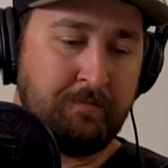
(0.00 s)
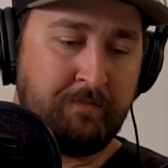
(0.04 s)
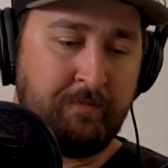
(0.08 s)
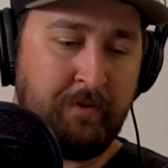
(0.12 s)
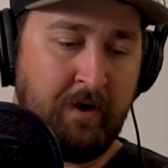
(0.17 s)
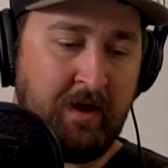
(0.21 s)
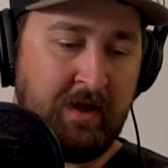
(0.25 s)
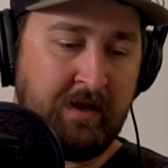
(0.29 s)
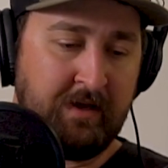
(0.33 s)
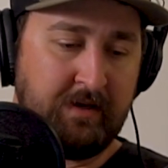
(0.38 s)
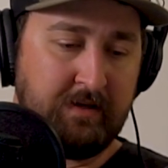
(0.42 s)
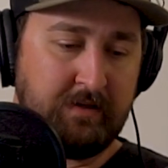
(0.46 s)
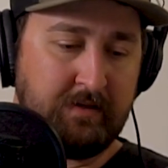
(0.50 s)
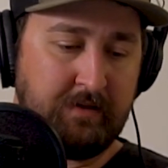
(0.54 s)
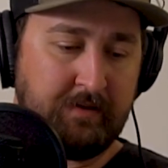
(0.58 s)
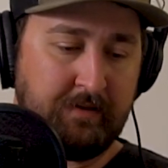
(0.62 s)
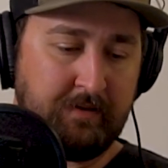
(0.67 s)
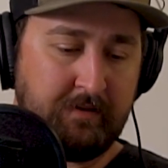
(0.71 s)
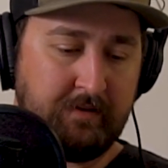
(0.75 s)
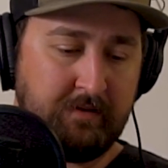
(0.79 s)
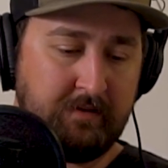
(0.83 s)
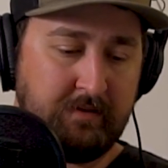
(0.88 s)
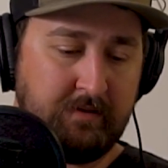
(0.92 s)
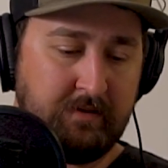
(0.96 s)
But
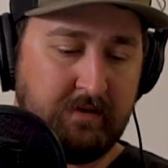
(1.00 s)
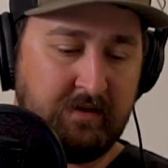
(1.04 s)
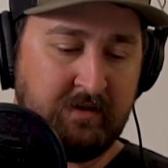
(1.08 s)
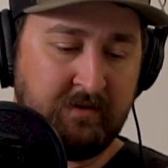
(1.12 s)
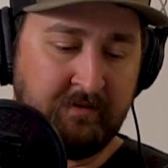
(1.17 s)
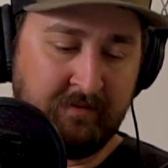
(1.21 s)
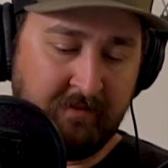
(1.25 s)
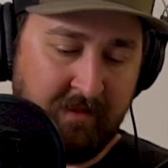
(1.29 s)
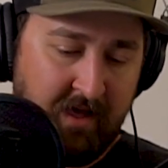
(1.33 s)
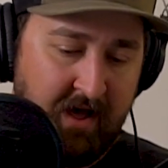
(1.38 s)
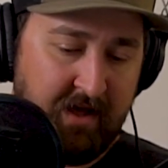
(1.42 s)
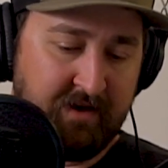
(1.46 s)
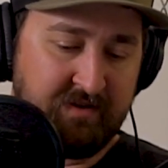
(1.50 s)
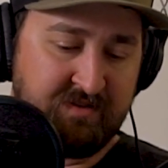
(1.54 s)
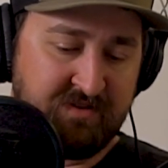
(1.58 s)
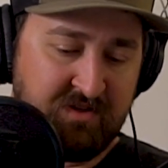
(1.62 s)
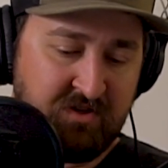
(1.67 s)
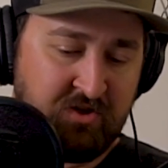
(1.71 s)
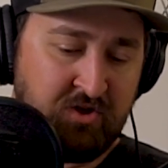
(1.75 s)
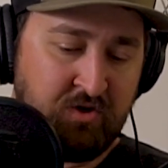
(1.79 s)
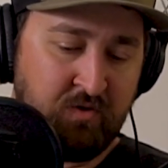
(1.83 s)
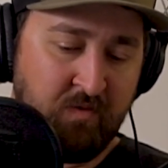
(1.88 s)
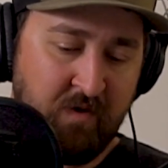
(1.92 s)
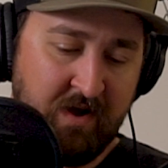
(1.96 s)
in a lot of
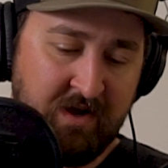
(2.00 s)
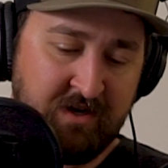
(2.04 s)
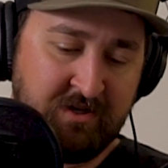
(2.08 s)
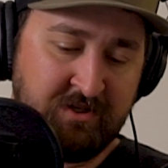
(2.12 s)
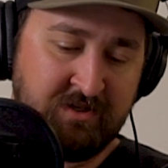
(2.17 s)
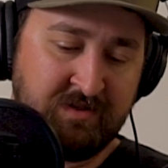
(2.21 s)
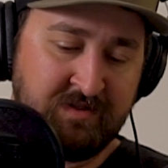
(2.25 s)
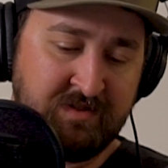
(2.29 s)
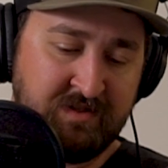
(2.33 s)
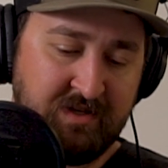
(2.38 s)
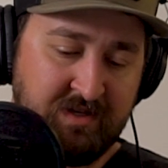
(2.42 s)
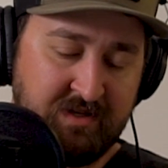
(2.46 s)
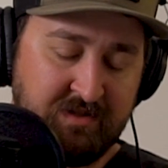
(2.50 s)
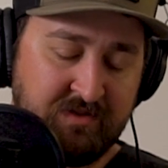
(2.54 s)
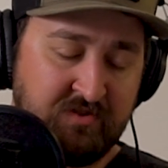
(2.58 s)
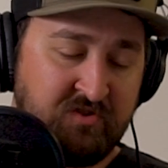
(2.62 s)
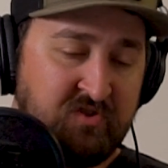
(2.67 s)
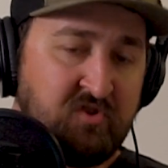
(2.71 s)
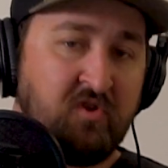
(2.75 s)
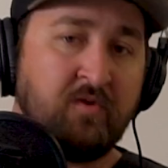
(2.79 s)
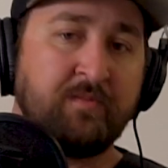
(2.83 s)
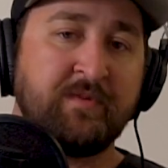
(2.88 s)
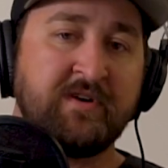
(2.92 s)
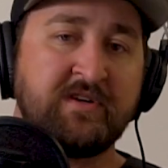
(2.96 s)
situations, it is
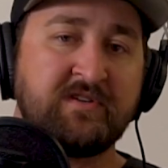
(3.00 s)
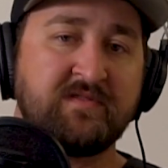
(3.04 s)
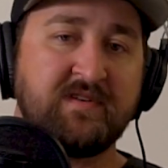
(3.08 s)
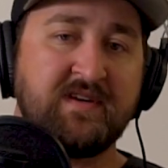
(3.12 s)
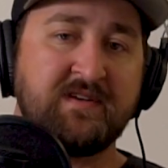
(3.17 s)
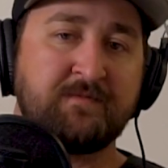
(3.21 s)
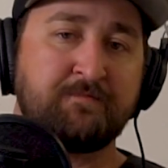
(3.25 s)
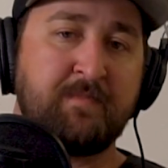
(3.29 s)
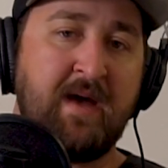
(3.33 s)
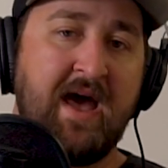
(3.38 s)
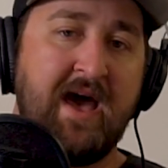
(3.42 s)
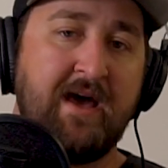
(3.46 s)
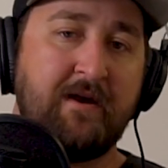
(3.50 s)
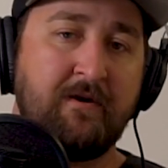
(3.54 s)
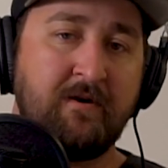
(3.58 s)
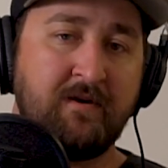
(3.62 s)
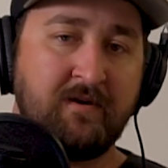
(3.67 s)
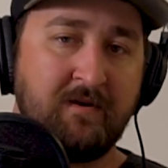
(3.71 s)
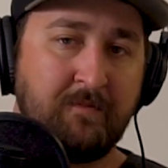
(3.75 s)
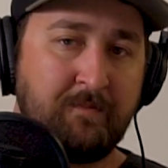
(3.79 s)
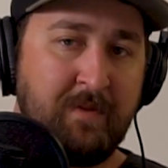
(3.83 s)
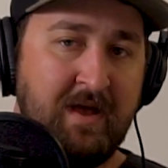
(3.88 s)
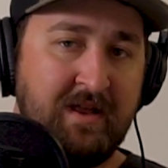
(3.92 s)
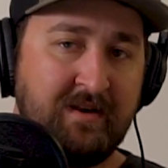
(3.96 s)
so much less
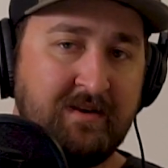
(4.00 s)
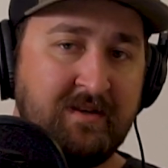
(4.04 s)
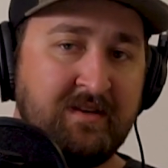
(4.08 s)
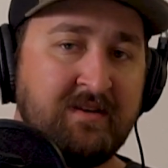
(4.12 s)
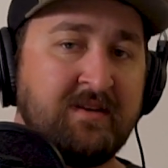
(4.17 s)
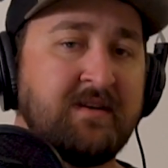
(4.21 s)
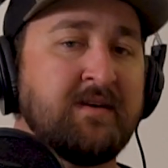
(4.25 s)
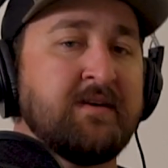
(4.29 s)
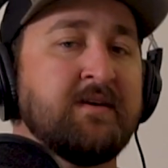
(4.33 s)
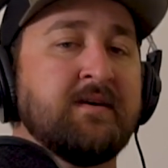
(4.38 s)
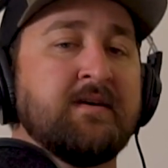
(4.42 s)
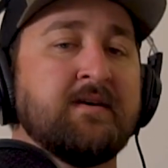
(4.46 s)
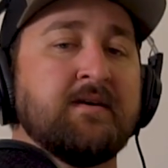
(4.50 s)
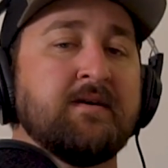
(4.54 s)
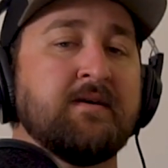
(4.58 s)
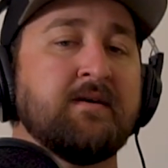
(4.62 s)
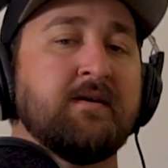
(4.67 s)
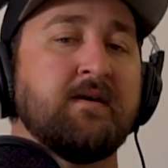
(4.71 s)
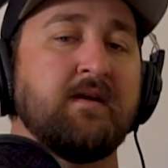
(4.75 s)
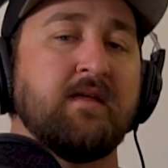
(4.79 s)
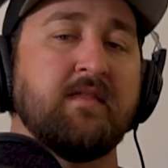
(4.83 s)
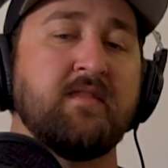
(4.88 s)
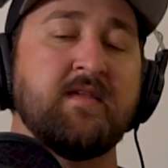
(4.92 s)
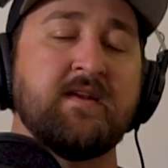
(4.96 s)
pattern dependent
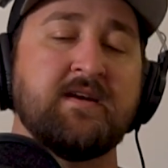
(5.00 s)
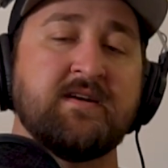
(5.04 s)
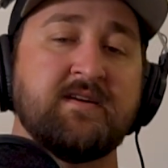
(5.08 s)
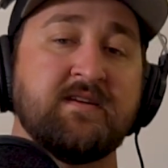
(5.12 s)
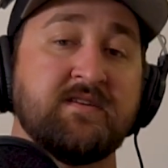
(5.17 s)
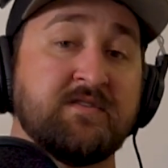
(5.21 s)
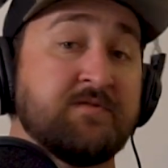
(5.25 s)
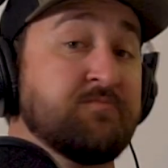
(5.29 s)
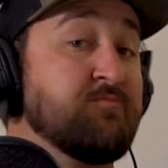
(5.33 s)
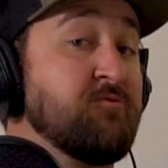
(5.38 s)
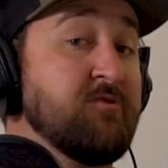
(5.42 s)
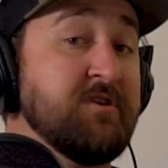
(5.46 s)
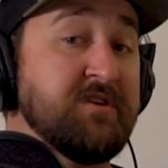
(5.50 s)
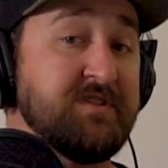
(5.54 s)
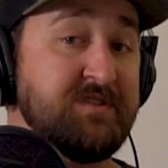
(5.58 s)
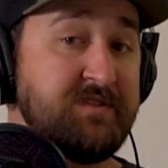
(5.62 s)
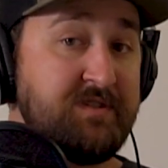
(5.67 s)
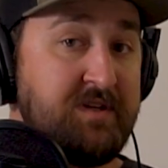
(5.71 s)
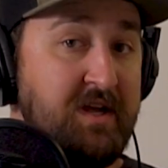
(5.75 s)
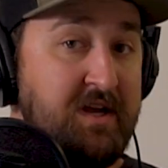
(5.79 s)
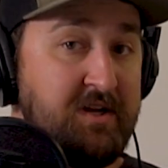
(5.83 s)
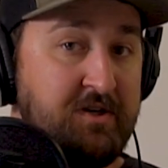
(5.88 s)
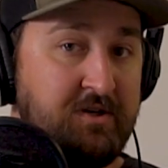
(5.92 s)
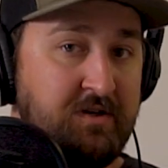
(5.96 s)
than it is
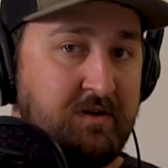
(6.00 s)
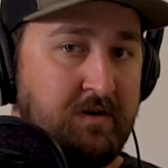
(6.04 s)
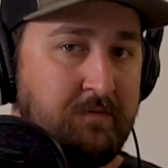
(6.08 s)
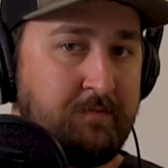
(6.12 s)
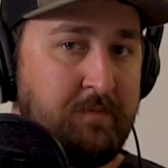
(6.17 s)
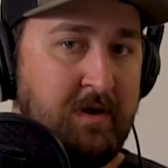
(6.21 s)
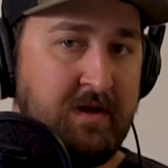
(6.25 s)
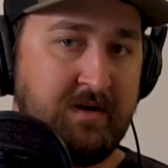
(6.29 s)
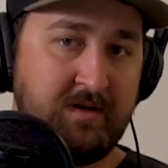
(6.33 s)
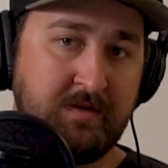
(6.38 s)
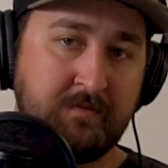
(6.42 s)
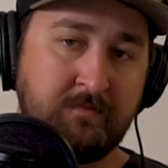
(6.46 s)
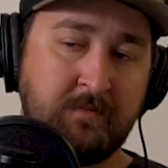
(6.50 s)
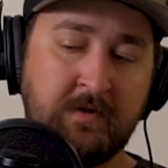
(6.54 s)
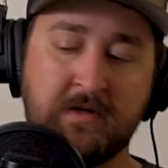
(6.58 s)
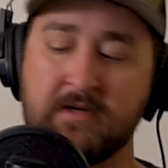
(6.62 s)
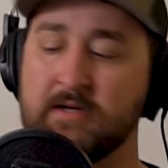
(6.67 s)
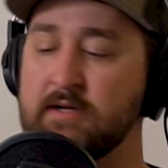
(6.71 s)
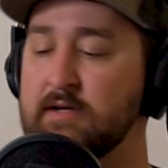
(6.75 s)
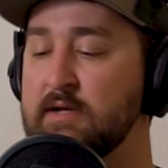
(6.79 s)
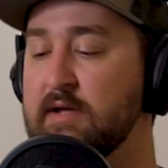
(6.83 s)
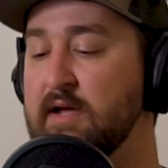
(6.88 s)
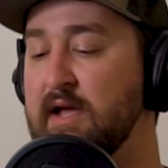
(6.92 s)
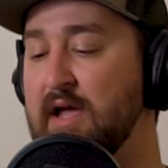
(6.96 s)
presentation dependent.
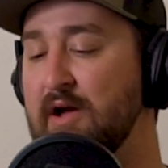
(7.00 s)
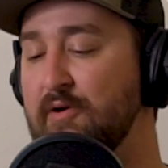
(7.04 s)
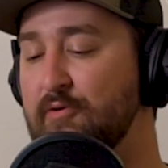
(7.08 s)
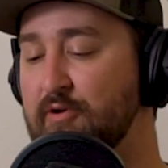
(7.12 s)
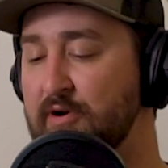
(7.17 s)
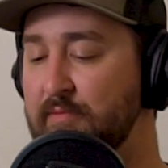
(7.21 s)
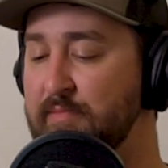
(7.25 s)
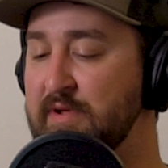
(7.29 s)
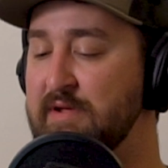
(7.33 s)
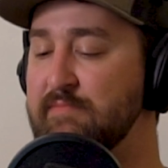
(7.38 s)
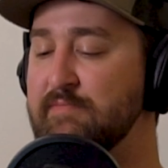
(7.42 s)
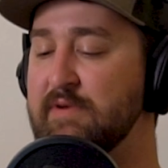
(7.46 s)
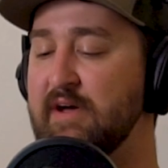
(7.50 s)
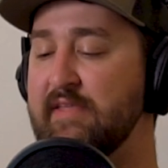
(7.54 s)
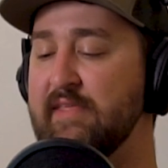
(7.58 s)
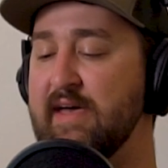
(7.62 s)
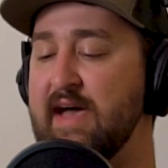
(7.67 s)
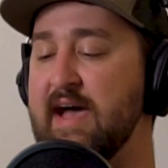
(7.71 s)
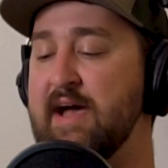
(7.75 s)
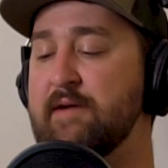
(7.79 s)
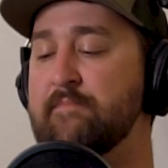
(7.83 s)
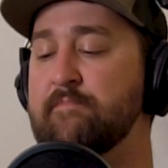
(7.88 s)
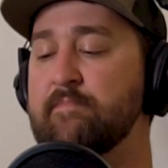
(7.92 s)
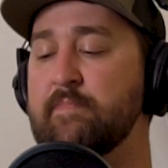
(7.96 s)
What I mean by
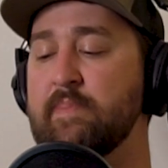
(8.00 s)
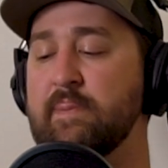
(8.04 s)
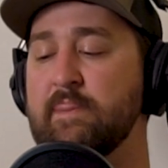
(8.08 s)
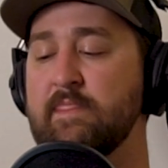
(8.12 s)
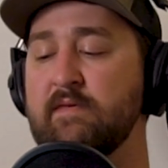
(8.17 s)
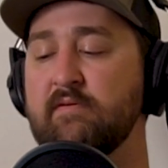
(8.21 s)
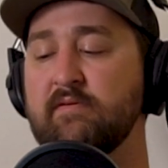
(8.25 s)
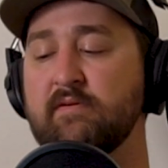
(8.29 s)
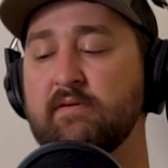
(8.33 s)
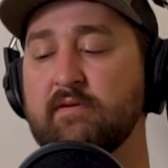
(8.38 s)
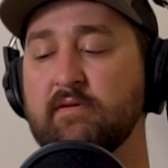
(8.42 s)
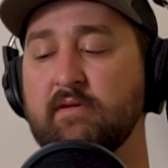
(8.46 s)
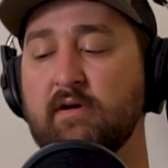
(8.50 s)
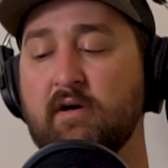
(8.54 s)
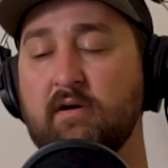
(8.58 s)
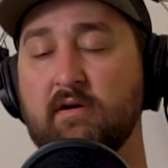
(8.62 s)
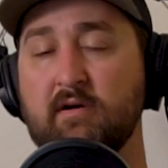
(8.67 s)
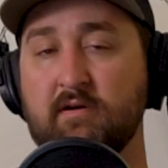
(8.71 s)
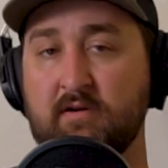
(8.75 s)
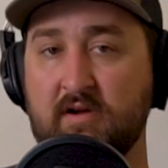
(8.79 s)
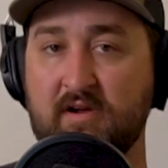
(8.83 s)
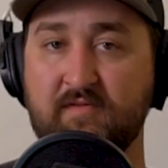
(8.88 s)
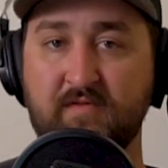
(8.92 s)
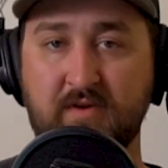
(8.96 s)
that,
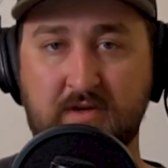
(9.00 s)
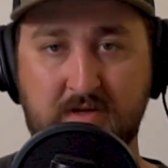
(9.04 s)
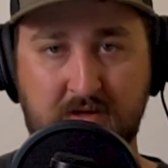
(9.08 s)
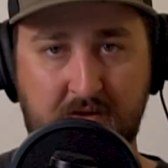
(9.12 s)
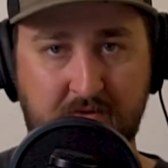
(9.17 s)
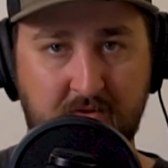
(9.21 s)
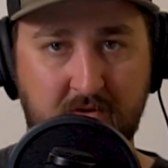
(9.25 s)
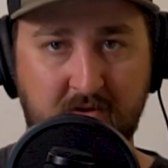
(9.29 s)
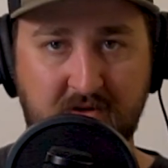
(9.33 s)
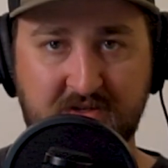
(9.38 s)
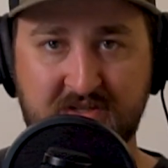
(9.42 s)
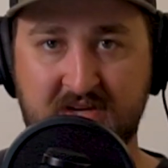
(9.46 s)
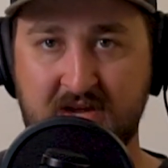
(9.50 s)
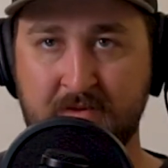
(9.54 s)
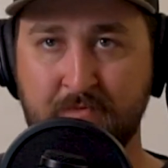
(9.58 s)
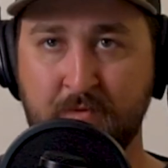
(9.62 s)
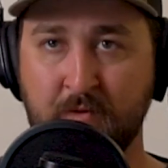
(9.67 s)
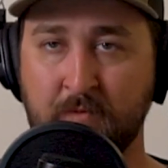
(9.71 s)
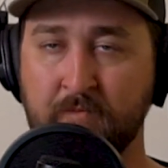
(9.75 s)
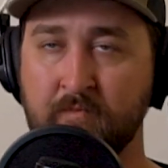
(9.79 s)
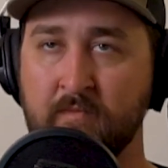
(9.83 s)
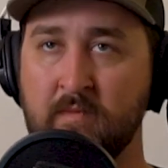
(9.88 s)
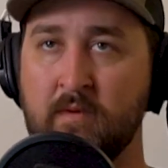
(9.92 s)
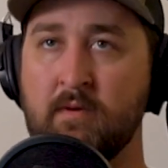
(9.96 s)
I'll give you another
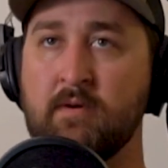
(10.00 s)
example,